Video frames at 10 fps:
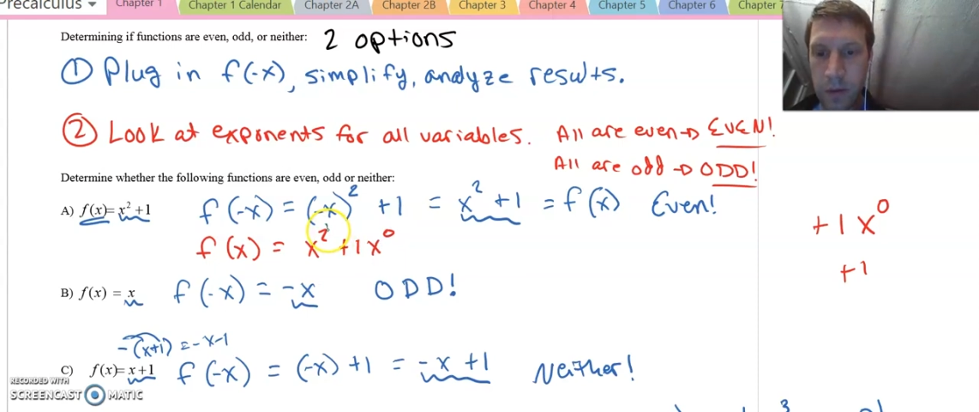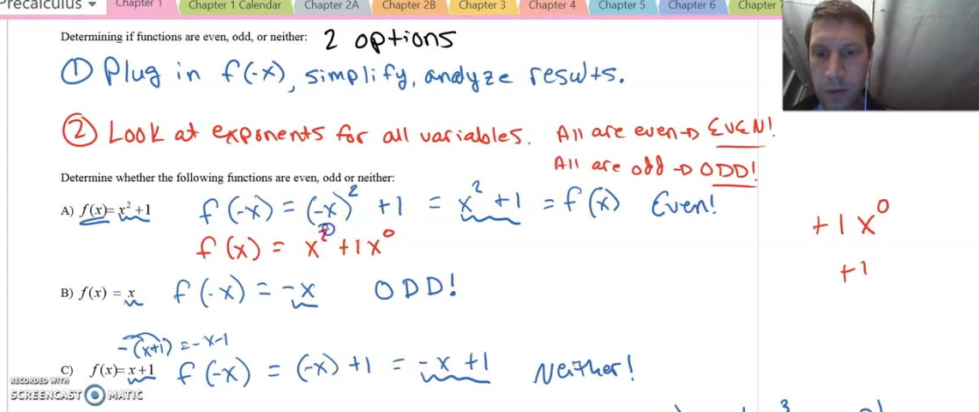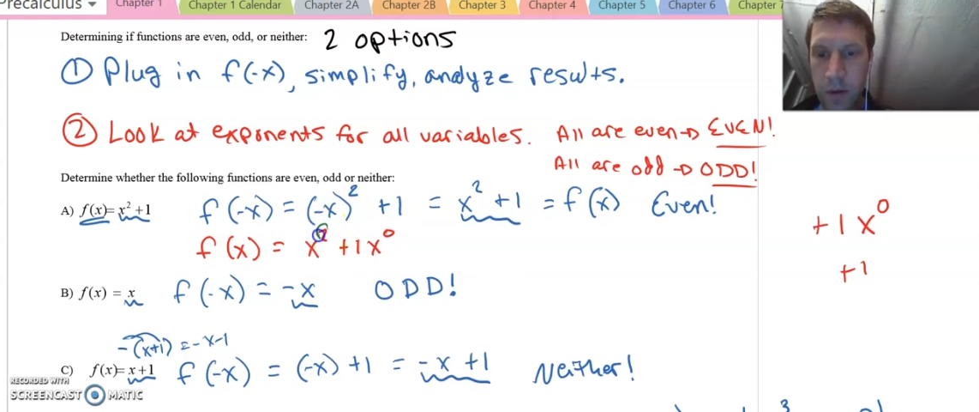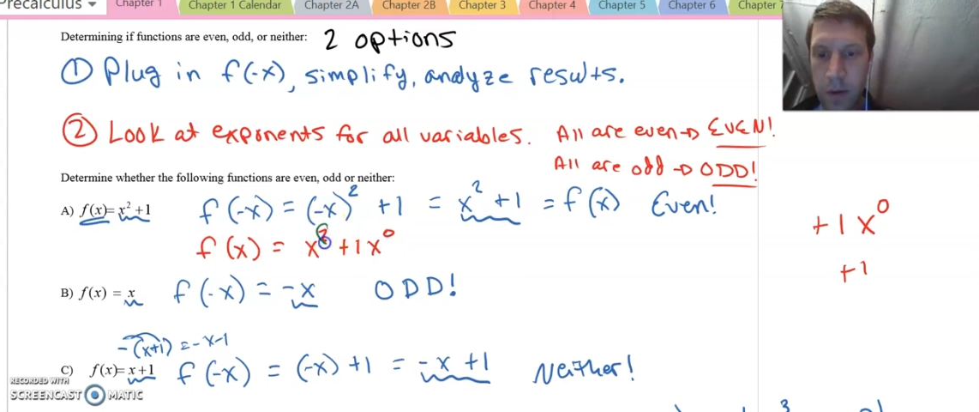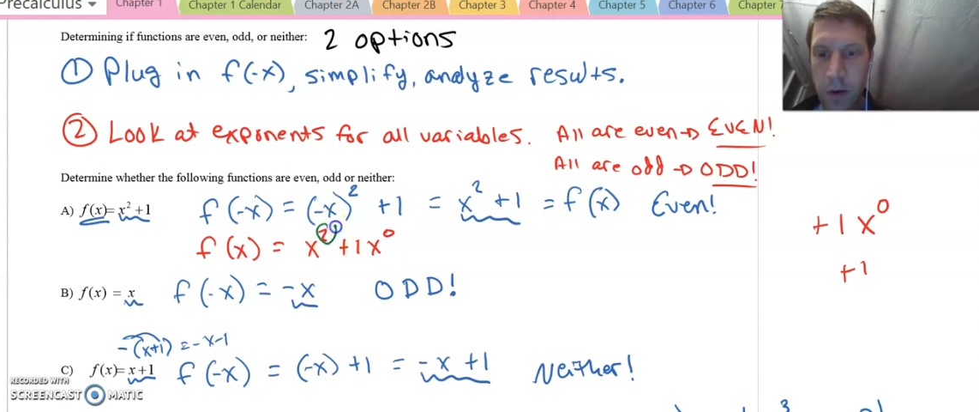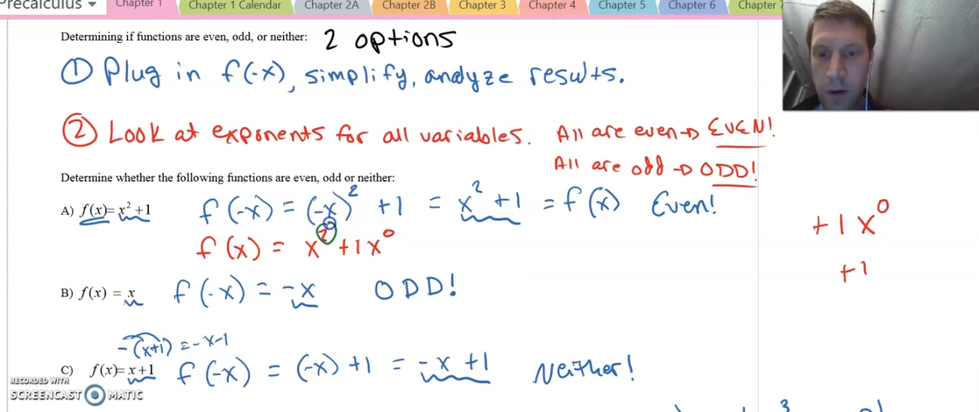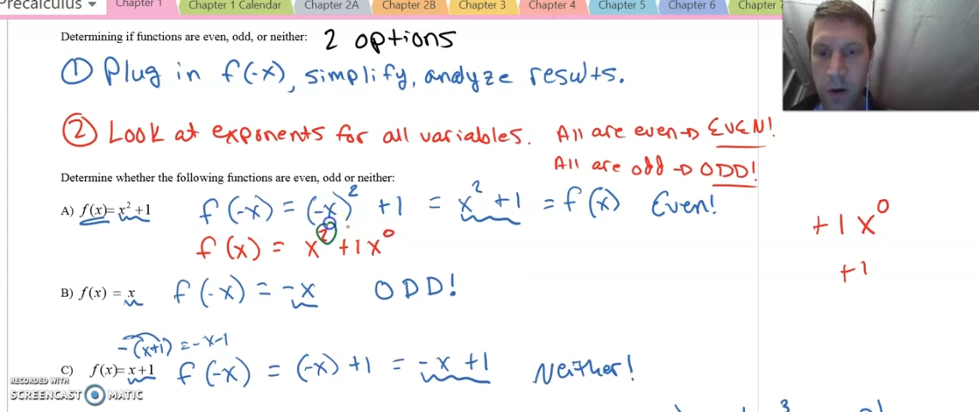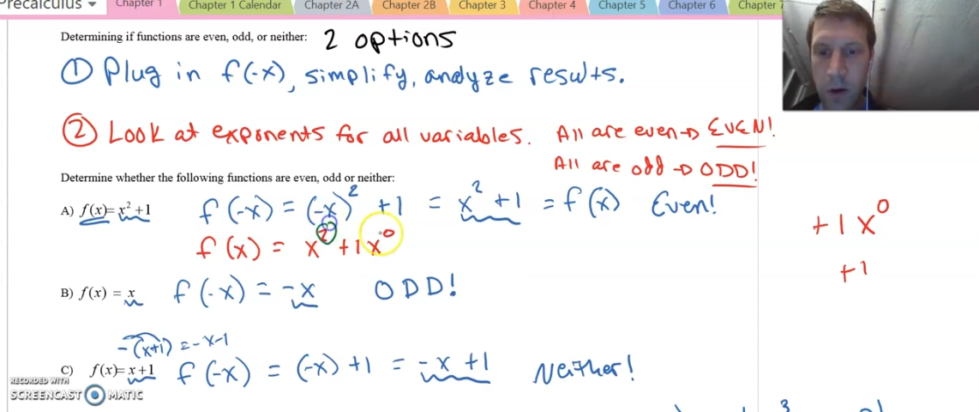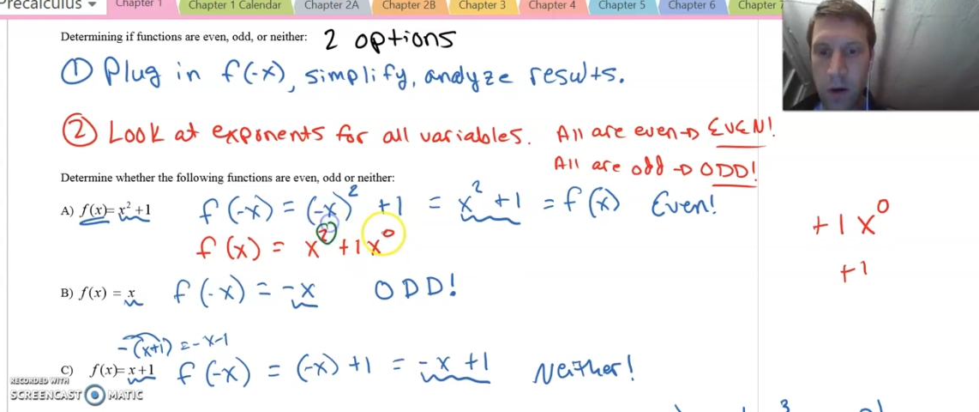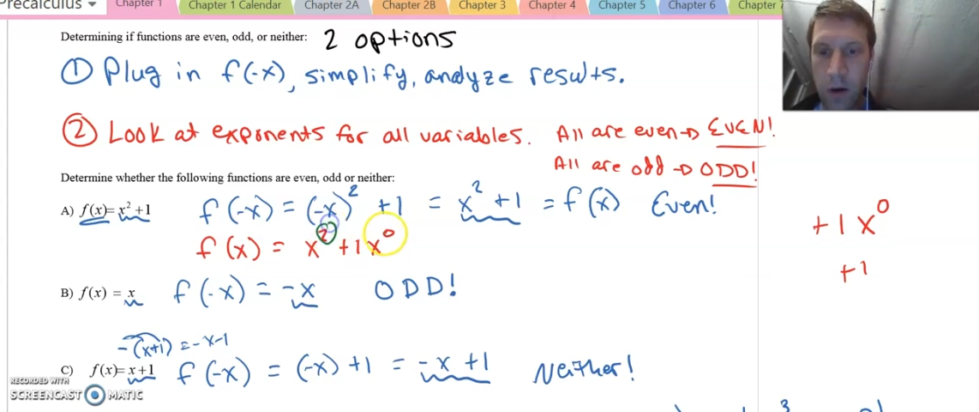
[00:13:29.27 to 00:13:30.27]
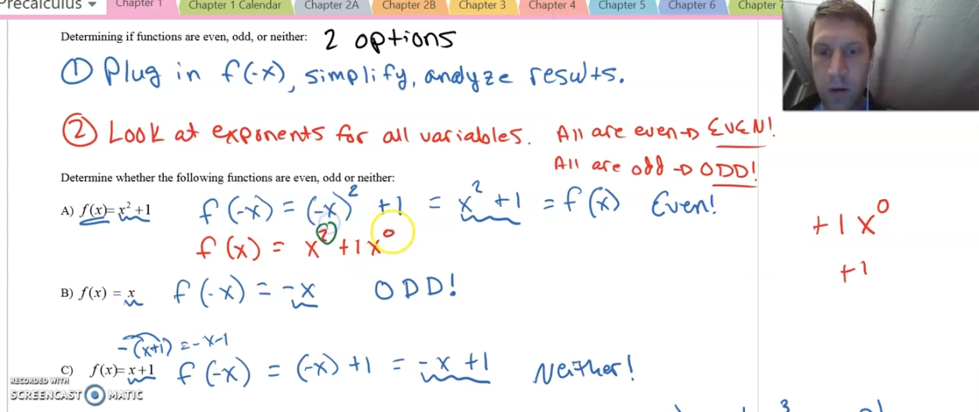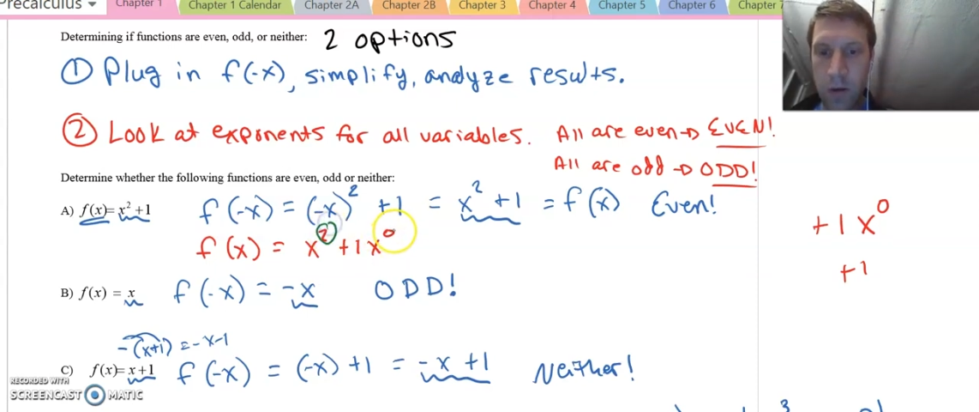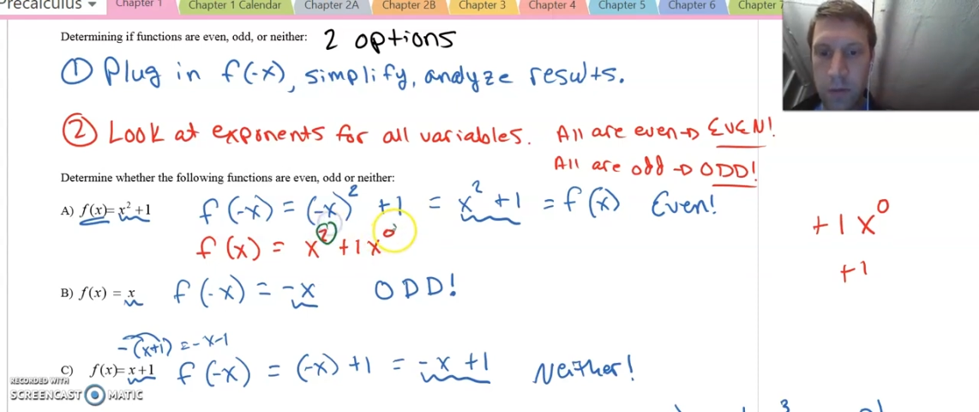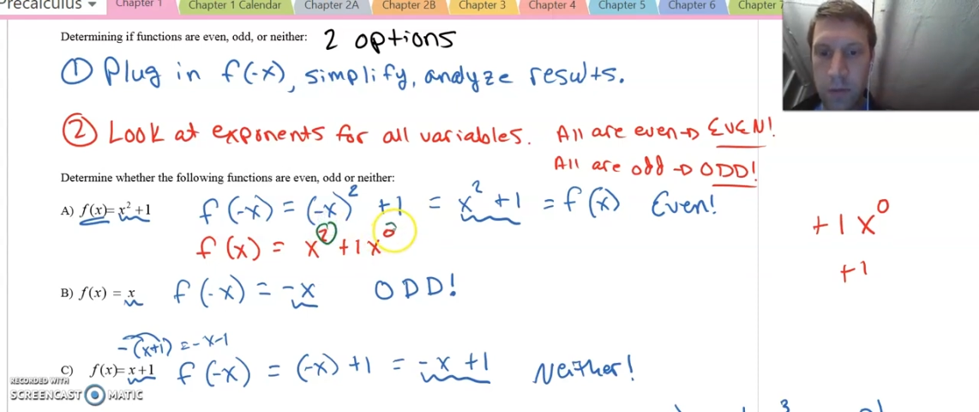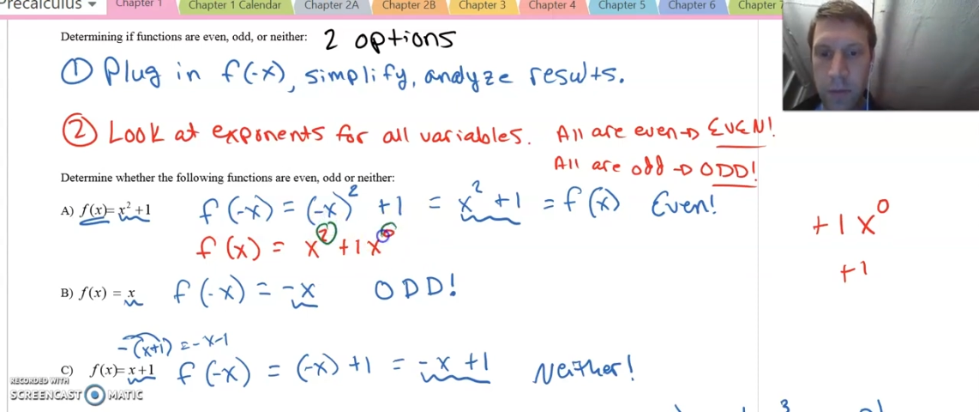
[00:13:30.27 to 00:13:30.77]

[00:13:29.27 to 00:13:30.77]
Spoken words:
look at all